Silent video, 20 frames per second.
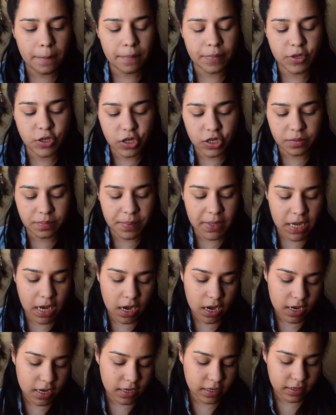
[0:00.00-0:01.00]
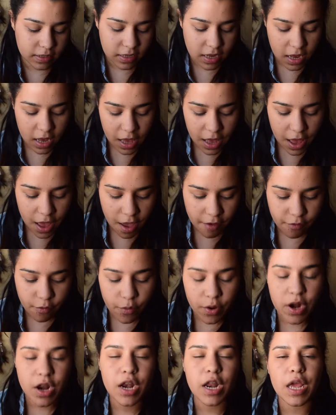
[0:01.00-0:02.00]
just because if I
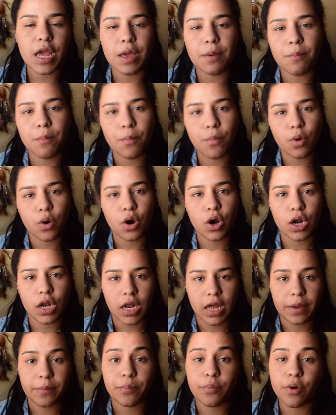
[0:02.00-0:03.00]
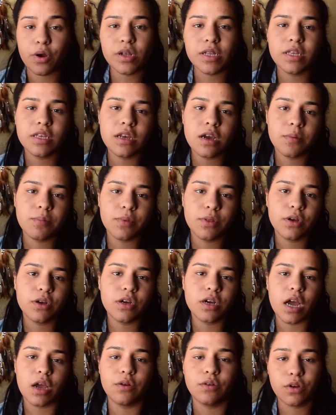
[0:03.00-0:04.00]
wanted a more bronzy up
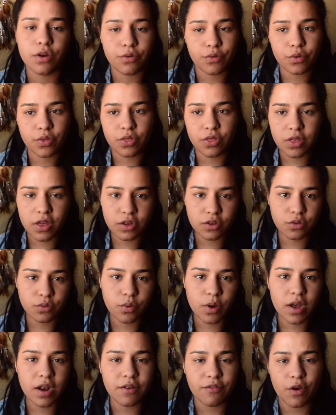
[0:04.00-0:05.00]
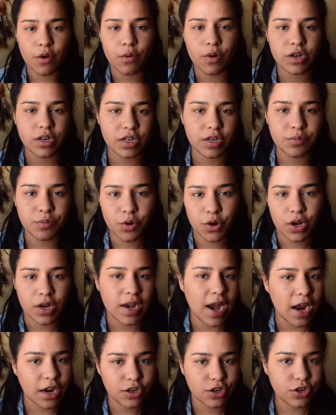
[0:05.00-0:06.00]
look, I would go with this one. If I want a more
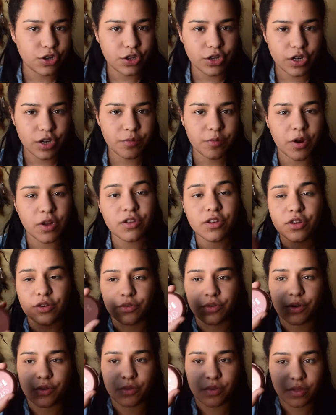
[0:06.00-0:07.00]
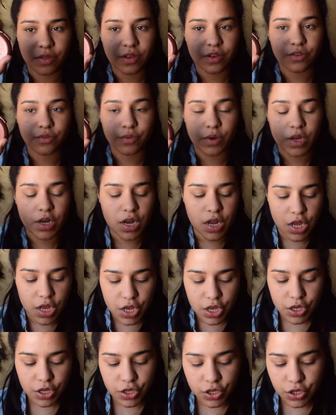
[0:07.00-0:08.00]
natural looking bronzer, I would go with this one.
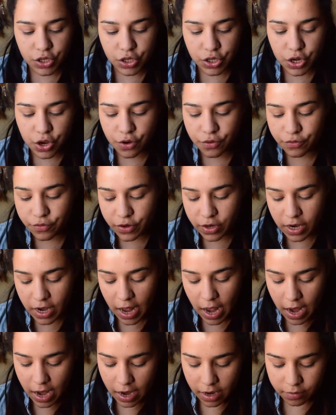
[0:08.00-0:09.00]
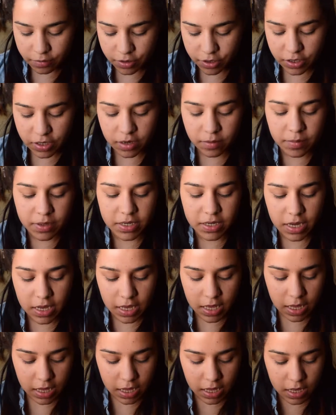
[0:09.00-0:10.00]
So for today, I'm actually
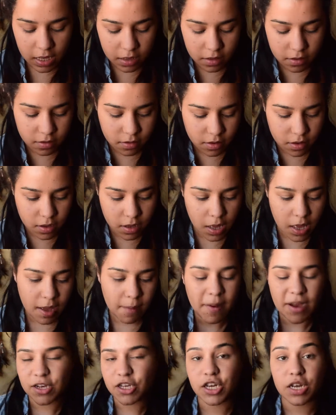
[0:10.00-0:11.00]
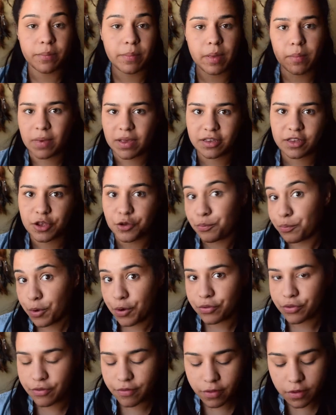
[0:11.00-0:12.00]
going to be mixing
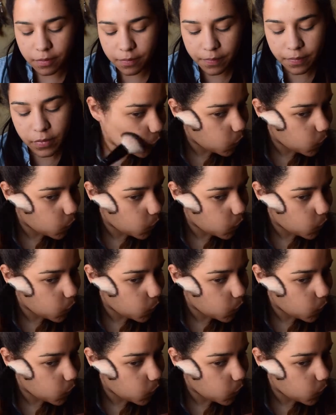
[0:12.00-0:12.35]
both of them.